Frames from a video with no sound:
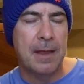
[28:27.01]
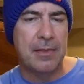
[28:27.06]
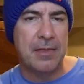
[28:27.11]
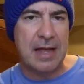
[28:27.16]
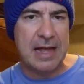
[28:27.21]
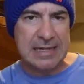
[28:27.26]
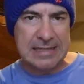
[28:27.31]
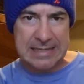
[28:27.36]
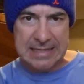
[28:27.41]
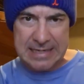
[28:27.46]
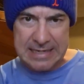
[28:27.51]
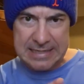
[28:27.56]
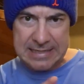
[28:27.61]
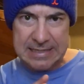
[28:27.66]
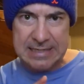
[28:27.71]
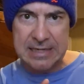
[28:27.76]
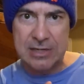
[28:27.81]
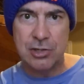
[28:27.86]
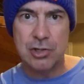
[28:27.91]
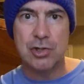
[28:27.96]
That's
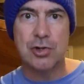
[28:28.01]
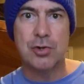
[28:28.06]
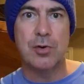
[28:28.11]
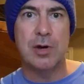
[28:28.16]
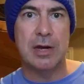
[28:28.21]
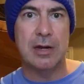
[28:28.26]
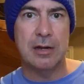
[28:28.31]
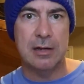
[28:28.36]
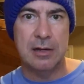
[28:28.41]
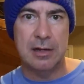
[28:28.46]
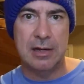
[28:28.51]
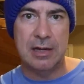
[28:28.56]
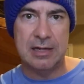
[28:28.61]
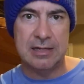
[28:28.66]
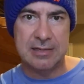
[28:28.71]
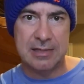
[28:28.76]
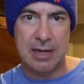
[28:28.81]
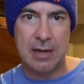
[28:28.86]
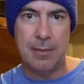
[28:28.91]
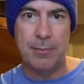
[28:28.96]
eccentric
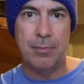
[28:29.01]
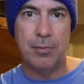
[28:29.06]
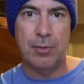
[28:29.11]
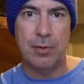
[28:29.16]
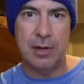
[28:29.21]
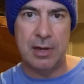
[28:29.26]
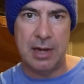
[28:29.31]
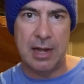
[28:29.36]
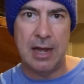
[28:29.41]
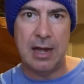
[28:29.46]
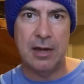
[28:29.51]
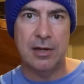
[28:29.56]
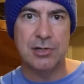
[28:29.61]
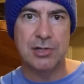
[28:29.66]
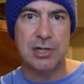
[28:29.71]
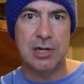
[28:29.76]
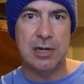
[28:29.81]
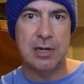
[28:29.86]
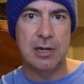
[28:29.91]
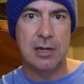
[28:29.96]
example,
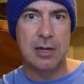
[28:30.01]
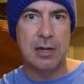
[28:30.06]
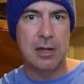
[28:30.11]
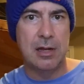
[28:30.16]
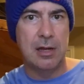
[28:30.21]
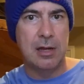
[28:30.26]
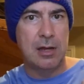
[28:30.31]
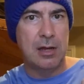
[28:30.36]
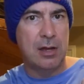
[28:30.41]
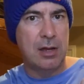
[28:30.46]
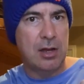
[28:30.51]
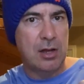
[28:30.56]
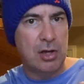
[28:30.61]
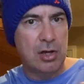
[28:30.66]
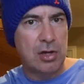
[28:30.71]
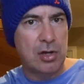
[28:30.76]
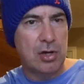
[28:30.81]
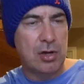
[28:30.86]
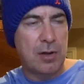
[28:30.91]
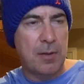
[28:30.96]
analogy.
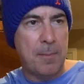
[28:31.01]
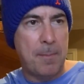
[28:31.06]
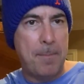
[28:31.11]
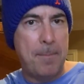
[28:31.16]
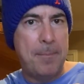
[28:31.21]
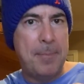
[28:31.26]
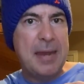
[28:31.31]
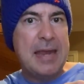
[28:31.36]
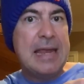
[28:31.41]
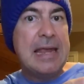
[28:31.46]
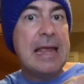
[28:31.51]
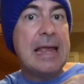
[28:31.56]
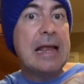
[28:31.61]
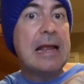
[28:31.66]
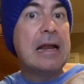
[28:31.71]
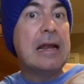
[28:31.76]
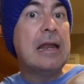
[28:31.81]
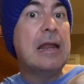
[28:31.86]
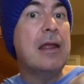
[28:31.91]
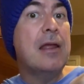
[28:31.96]

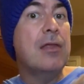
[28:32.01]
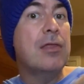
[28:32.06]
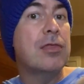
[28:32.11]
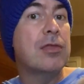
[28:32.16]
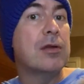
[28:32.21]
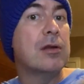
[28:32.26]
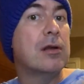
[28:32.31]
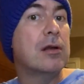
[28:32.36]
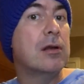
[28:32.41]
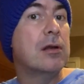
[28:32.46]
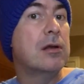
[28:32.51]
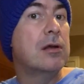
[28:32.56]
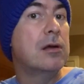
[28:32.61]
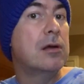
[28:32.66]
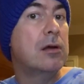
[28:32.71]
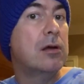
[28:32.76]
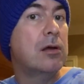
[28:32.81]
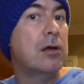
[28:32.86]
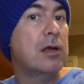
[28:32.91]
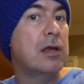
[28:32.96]
Being lengthened,
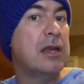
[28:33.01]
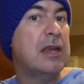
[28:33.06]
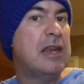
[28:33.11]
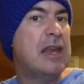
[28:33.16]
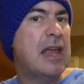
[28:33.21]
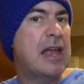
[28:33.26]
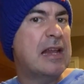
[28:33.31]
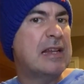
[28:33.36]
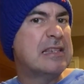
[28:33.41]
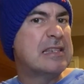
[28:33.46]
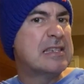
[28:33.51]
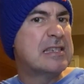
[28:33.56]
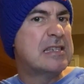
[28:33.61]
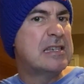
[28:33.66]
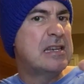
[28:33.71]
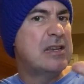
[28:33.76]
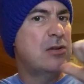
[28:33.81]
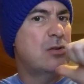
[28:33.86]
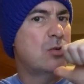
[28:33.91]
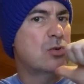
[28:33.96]
yet
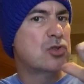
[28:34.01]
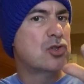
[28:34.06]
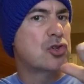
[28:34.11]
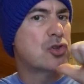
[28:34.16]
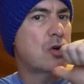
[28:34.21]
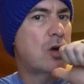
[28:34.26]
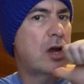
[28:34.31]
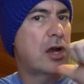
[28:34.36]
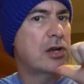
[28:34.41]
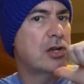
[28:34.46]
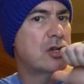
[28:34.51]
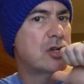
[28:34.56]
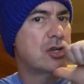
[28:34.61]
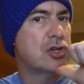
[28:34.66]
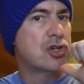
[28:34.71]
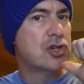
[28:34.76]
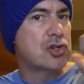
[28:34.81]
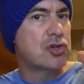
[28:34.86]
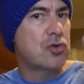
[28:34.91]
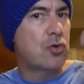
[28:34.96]
still trying to
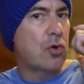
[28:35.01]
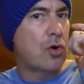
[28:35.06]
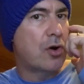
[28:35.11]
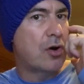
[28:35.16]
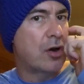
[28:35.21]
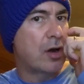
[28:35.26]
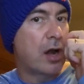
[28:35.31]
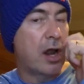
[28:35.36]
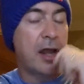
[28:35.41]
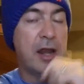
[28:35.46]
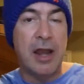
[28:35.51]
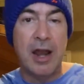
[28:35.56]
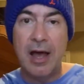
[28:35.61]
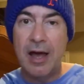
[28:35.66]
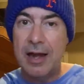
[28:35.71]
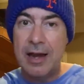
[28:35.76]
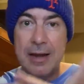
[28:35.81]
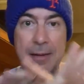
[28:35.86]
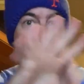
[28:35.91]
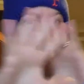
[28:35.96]
shorten.
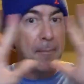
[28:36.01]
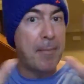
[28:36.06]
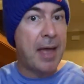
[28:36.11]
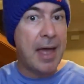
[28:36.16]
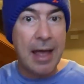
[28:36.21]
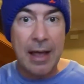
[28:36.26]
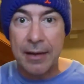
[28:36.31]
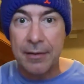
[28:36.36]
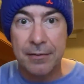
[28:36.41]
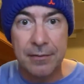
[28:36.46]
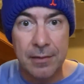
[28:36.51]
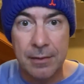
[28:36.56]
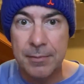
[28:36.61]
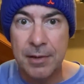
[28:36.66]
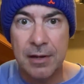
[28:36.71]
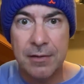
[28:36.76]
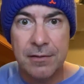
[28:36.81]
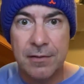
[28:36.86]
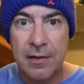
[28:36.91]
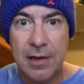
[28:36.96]
Not at max. I'm
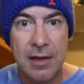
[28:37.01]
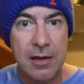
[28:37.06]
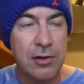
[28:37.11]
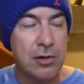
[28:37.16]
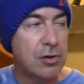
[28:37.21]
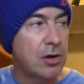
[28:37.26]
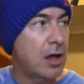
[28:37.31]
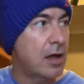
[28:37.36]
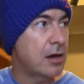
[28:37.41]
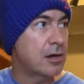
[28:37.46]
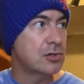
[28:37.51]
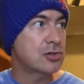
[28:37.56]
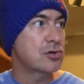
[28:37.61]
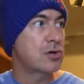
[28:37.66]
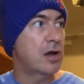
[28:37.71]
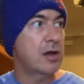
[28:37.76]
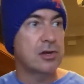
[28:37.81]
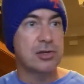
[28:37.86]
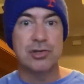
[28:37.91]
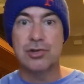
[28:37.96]
not saying you got to
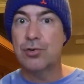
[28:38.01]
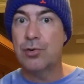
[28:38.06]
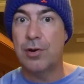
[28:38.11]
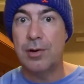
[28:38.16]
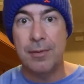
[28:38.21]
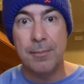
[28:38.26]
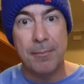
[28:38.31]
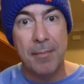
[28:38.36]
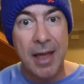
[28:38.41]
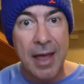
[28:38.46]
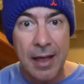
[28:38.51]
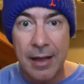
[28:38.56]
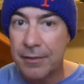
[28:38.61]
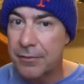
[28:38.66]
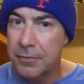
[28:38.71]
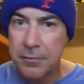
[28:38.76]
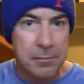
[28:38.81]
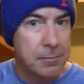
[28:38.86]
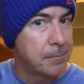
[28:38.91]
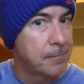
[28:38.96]
try to shorten
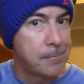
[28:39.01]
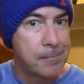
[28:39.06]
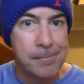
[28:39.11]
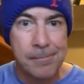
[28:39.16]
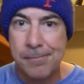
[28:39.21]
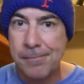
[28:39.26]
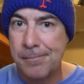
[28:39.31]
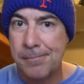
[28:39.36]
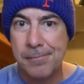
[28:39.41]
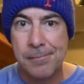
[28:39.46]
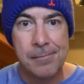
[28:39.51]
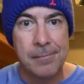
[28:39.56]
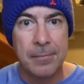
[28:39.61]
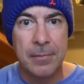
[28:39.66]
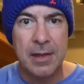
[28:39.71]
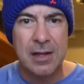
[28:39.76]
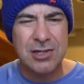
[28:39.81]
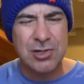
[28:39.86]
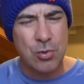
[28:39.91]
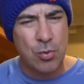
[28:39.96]
max.
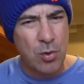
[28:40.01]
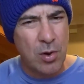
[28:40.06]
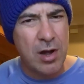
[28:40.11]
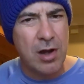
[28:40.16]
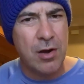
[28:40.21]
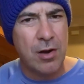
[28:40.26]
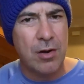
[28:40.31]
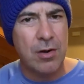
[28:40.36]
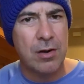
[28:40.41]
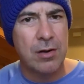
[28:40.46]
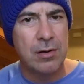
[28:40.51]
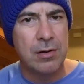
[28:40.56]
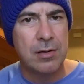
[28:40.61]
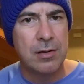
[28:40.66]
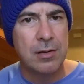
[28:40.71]
It's rare.